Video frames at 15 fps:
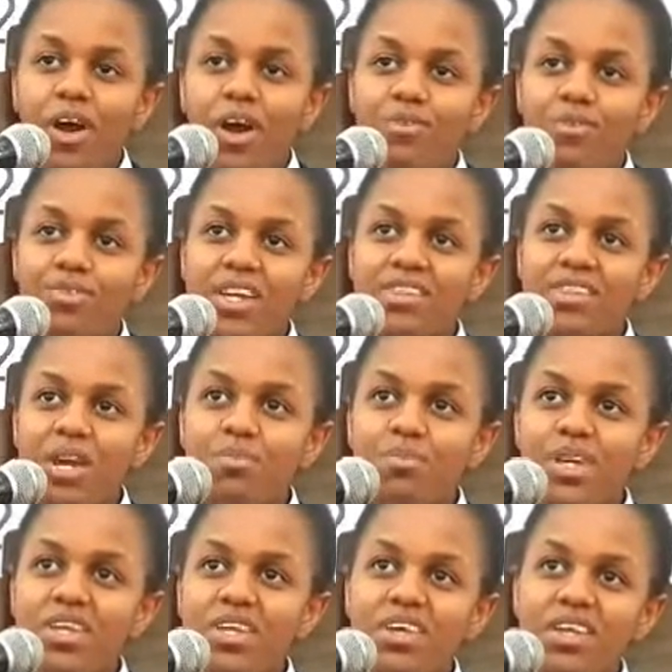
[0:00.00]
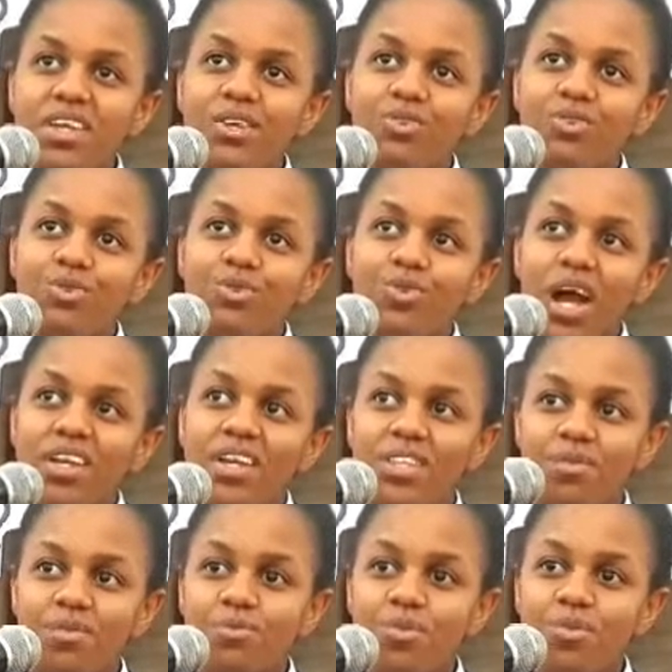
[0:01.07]
After a time, he decided to
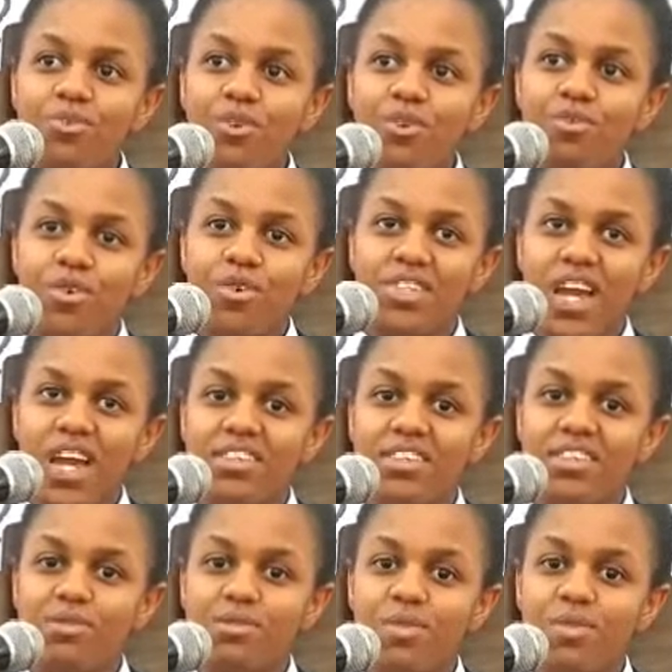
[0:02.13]
accept me to go for sciences,